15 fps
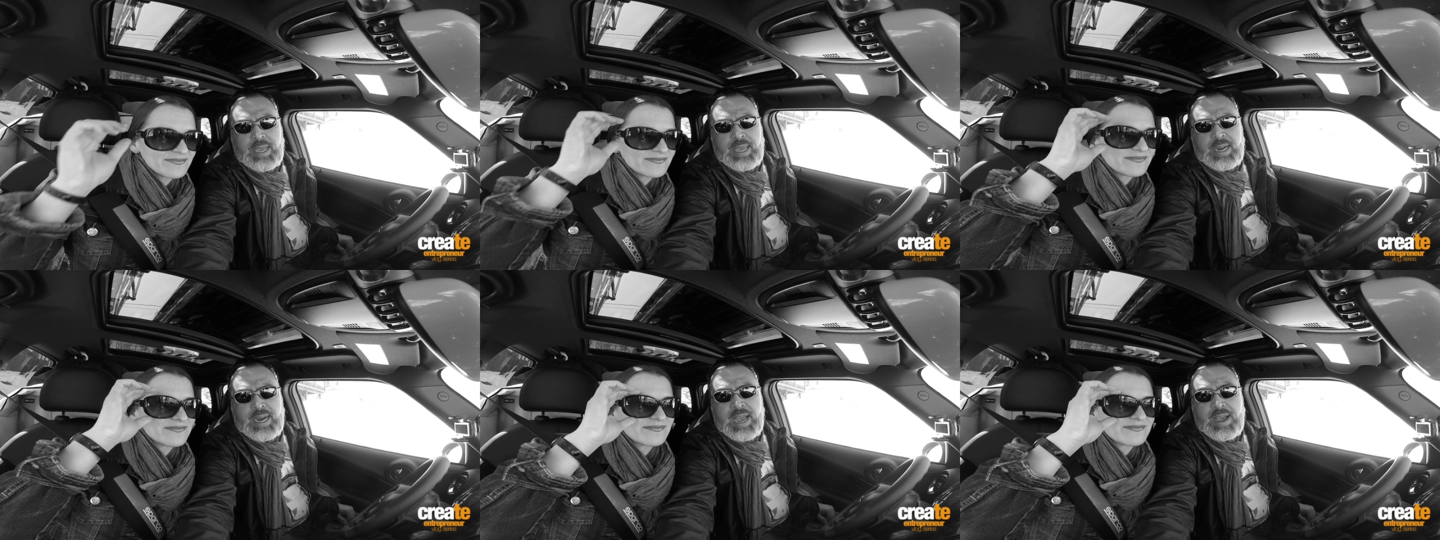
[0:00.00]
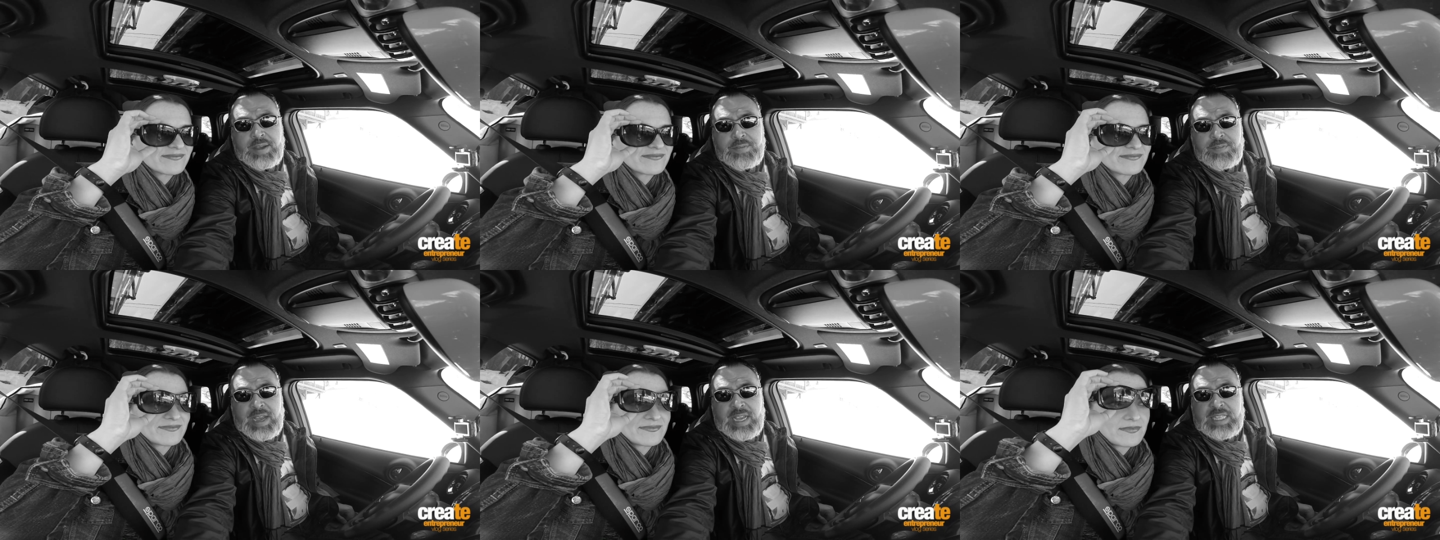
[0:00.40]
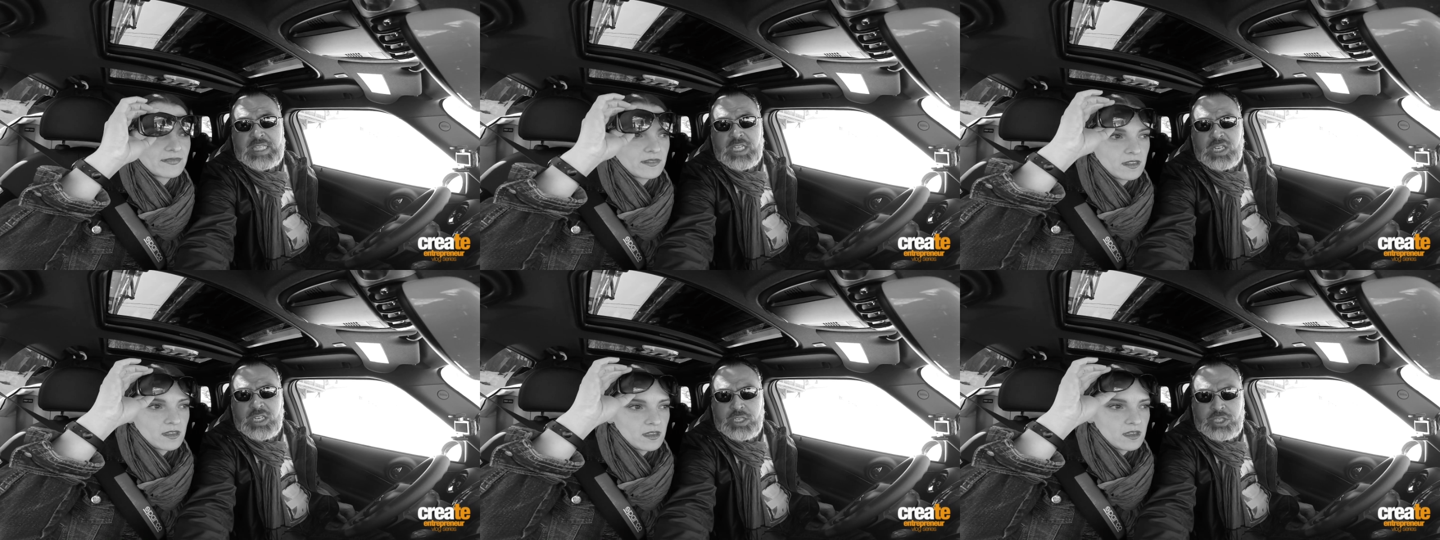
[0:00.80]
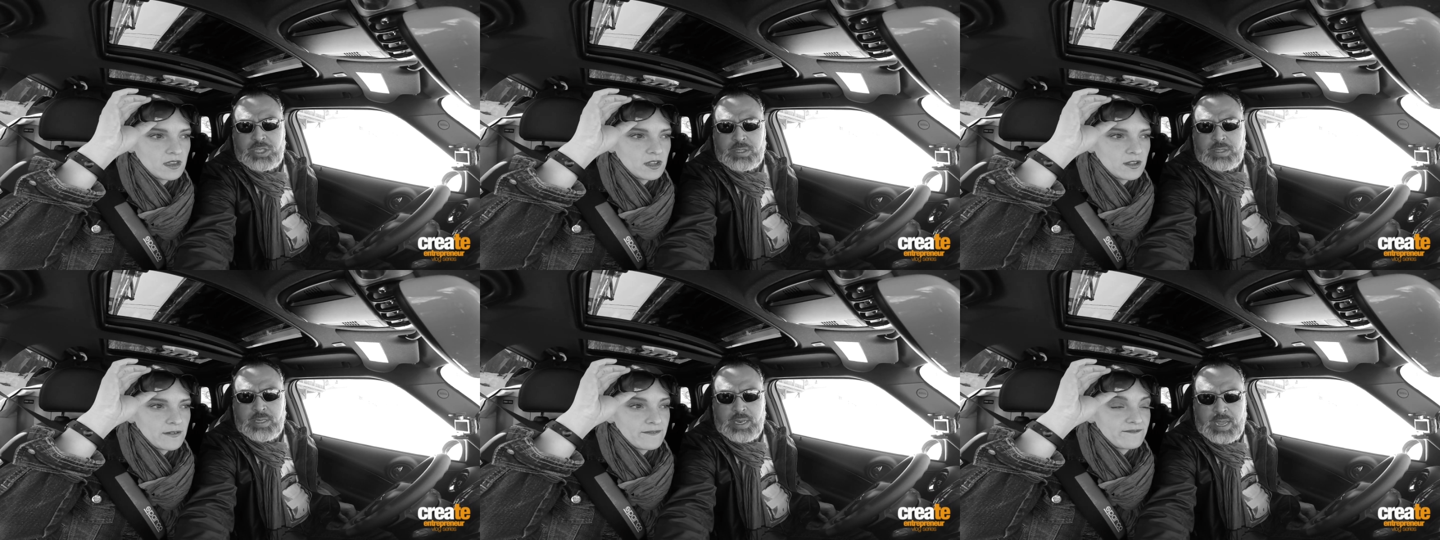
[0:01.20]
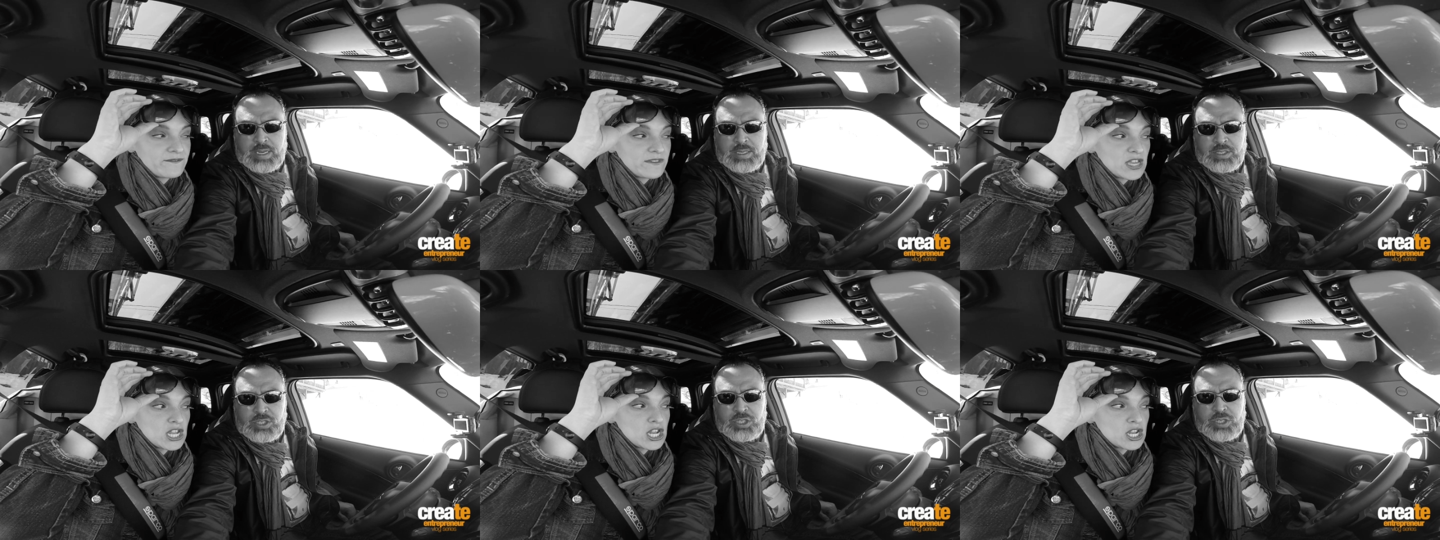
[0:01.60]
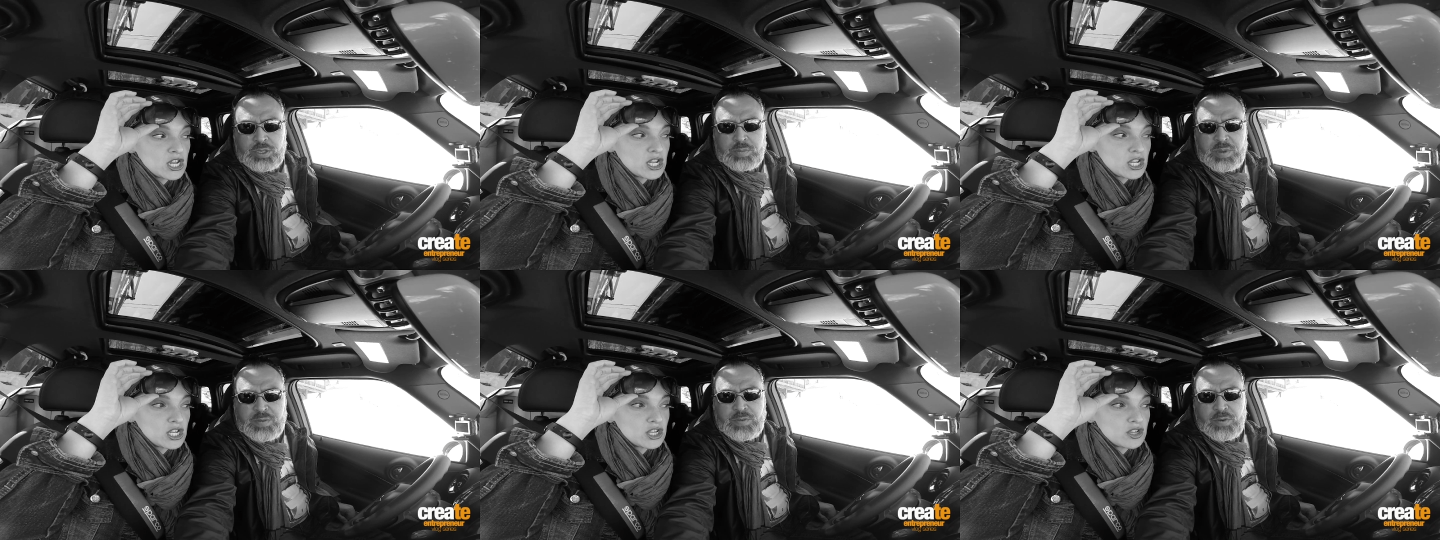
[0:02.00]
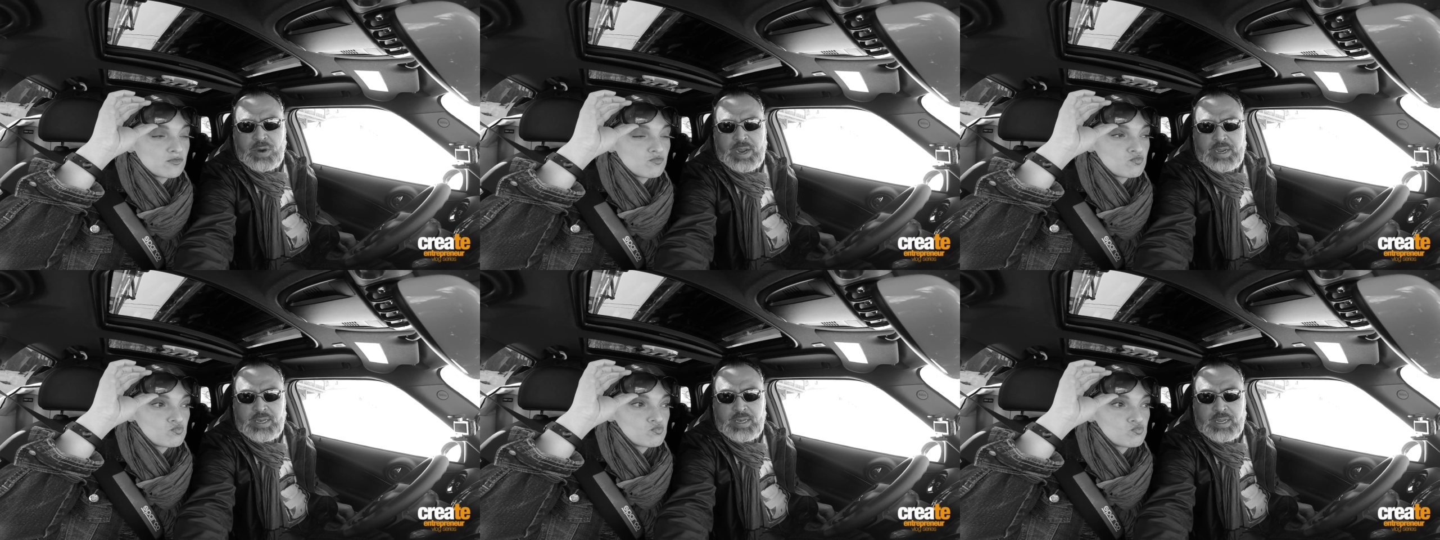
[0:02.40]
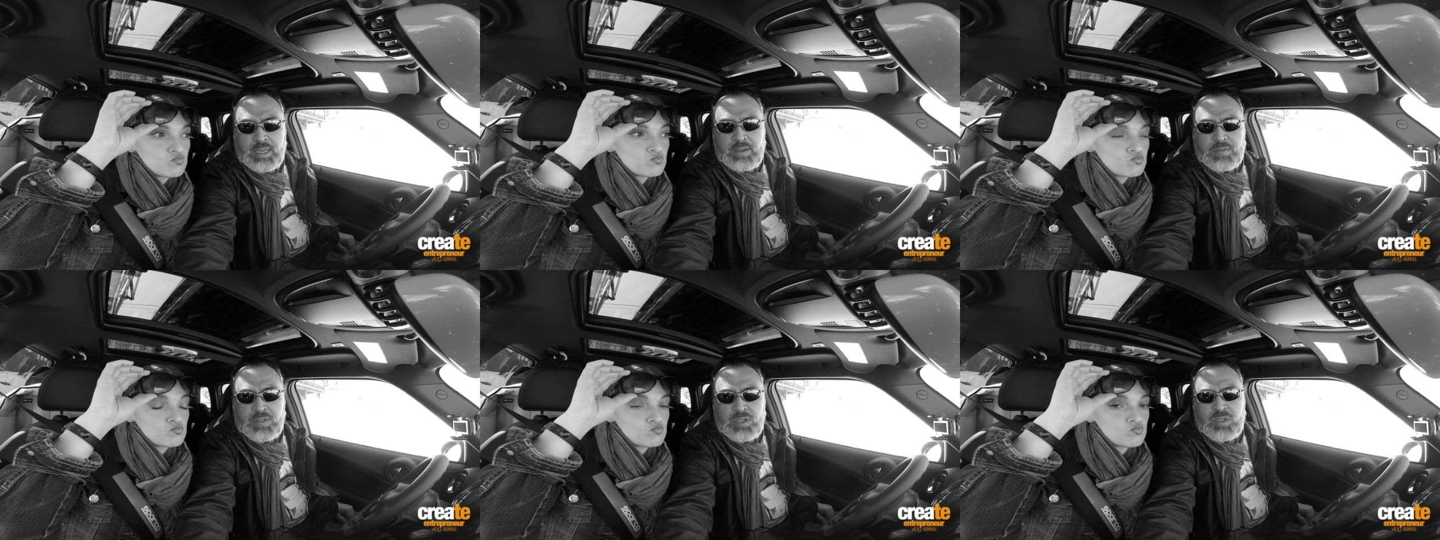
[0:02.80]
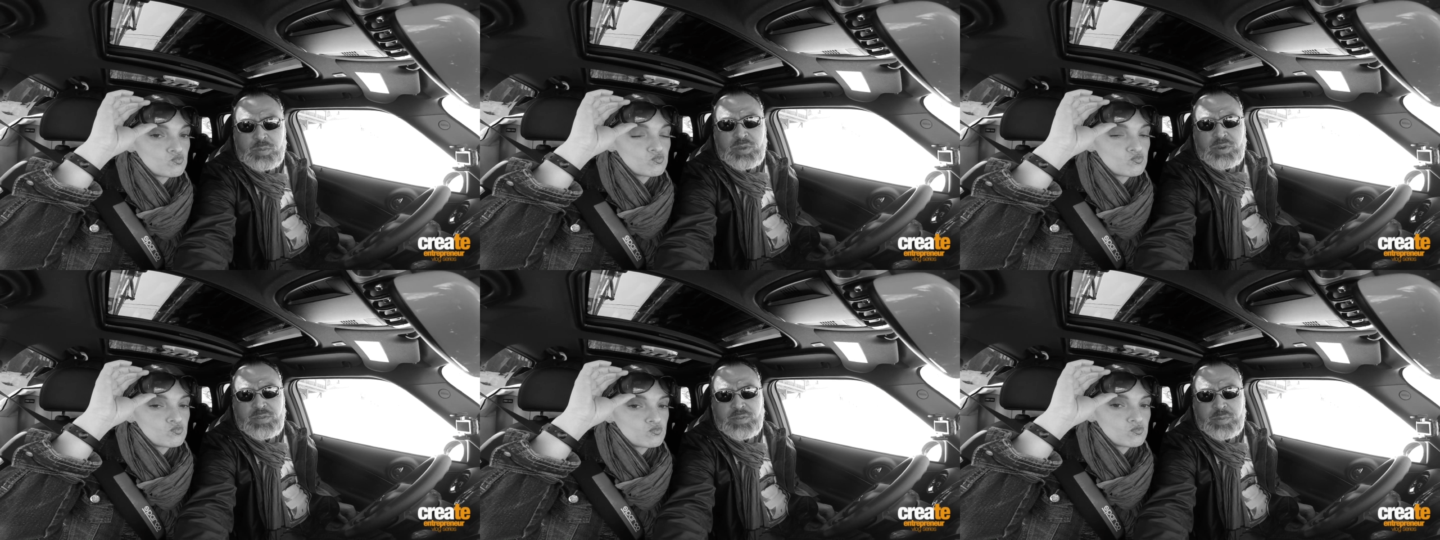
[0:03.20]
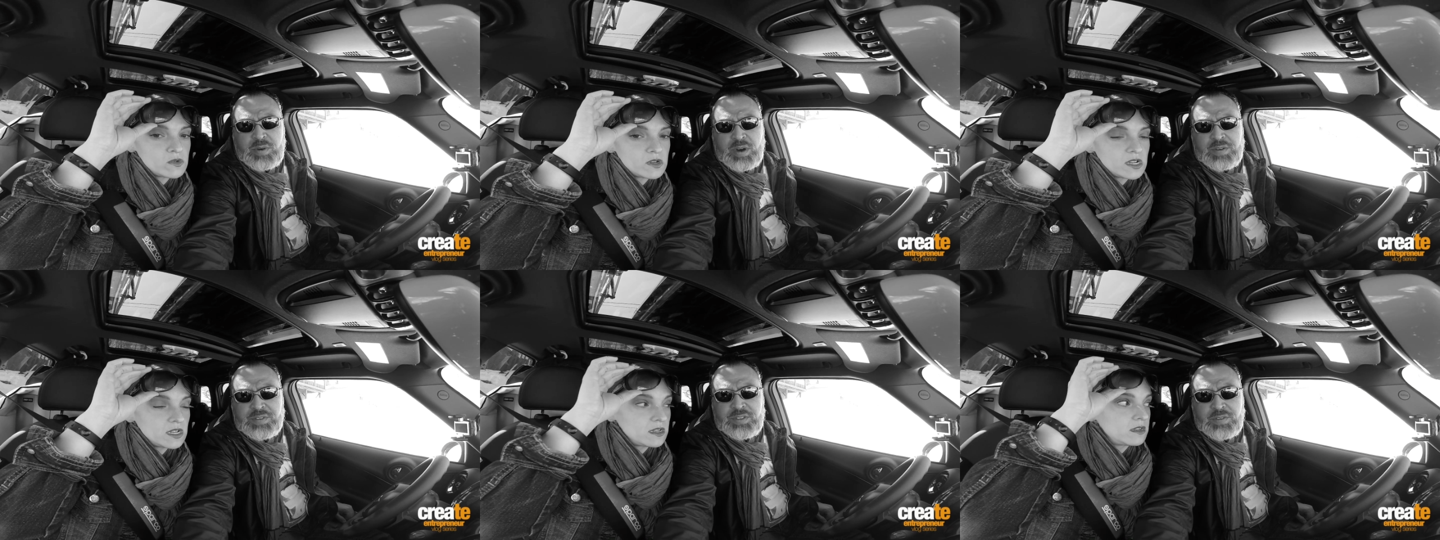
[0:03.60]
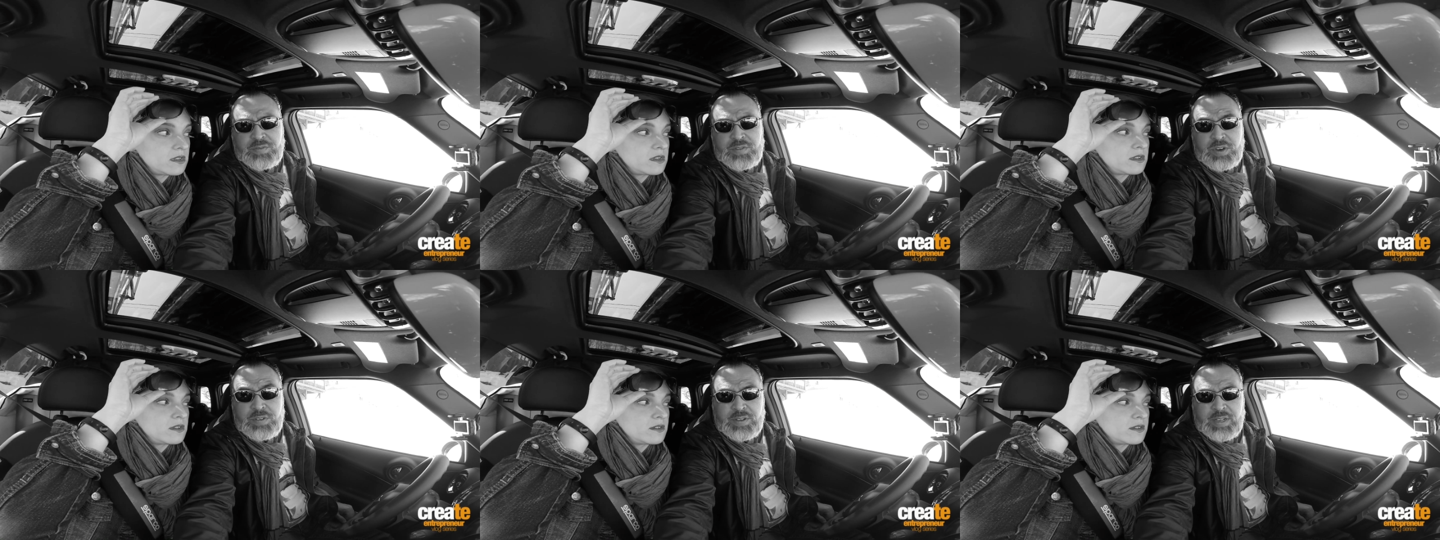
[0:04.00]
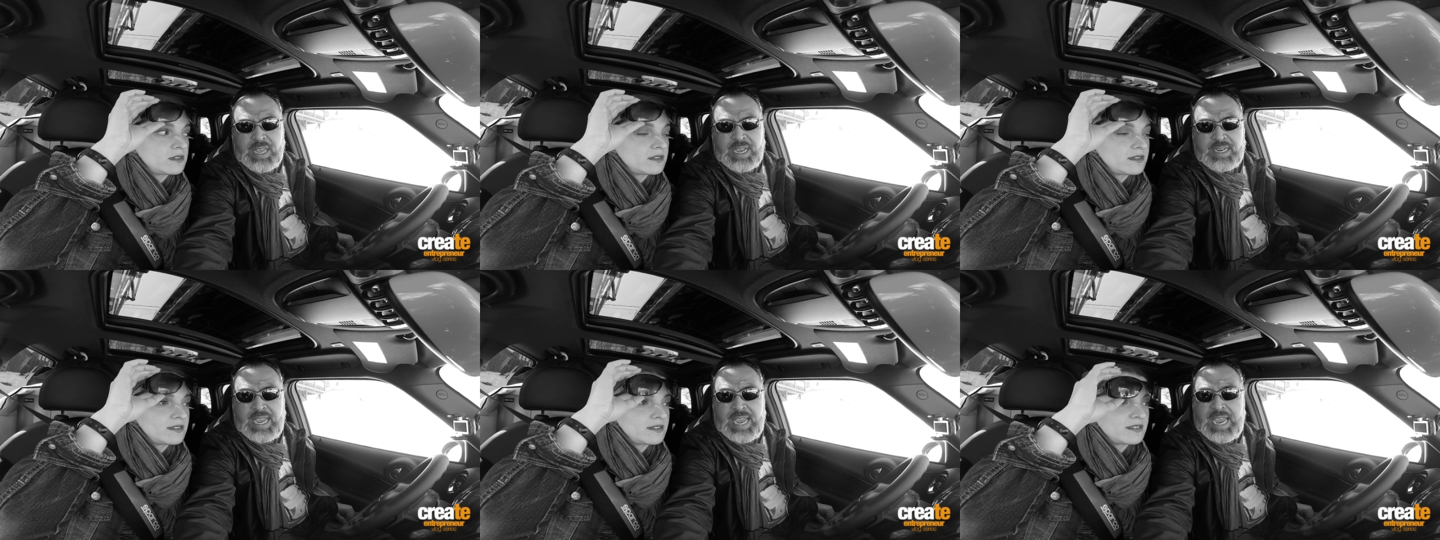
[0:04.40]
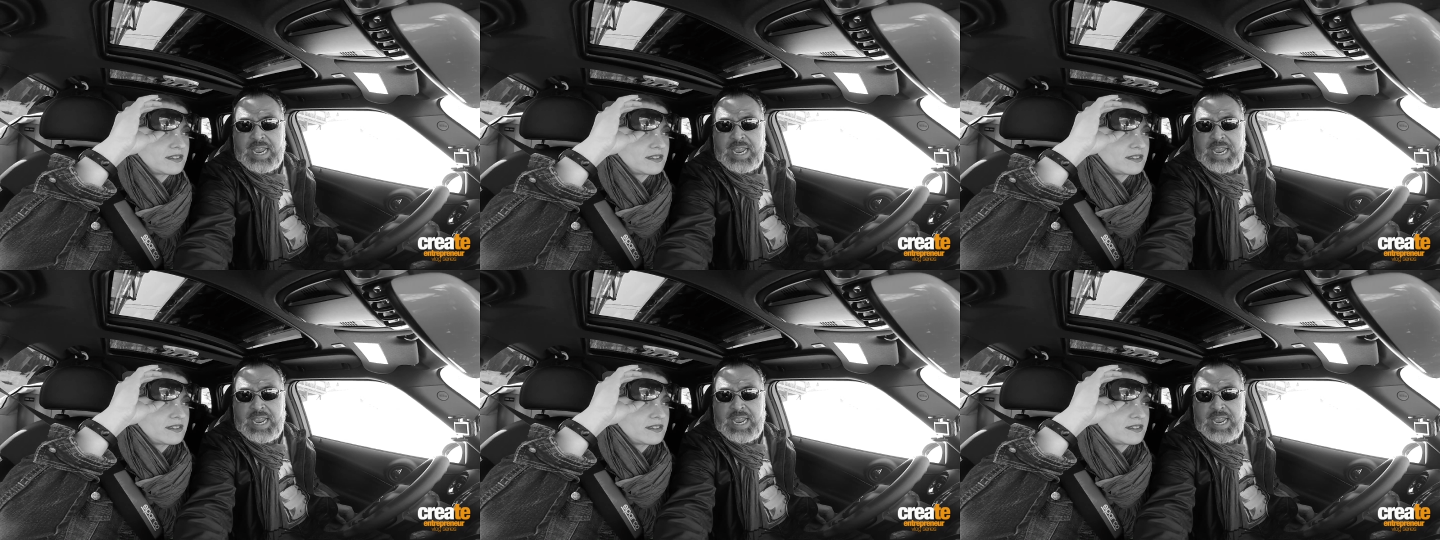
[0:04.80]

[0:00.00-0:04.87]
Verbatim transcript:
Speaker 1: and have a delicious lunch before I leave this beautiful province of Newfoundland.